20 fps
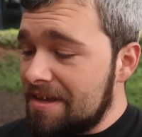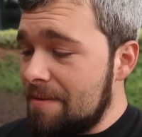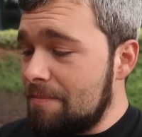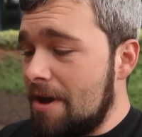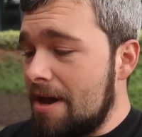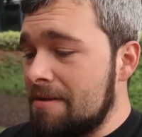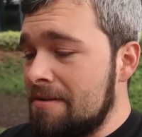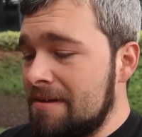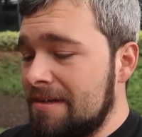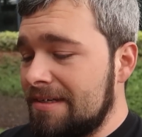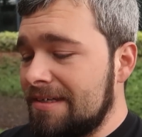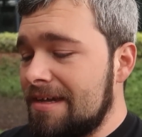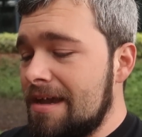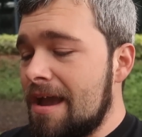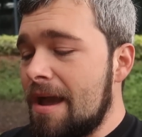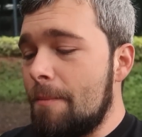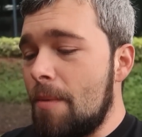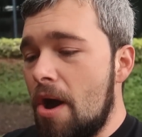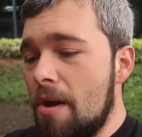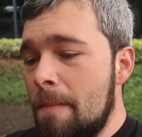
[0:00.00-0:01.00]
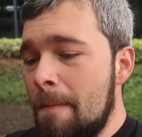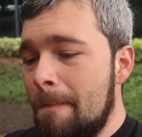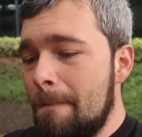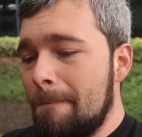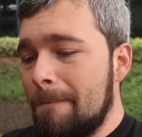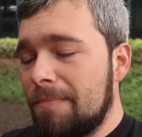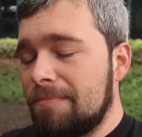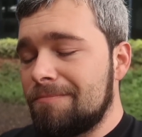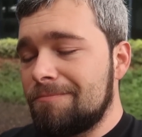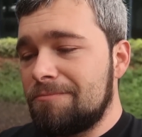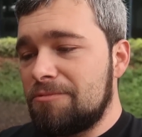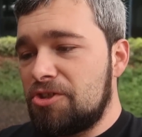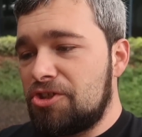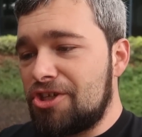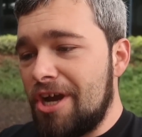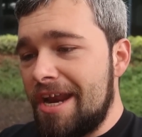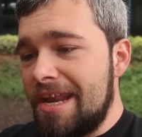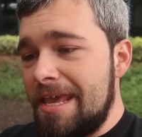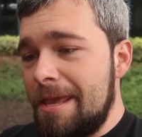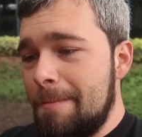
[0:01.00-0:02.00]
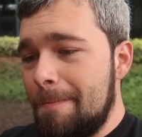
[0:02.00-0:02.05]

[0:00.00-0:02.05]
Come on. Come on. Shiny.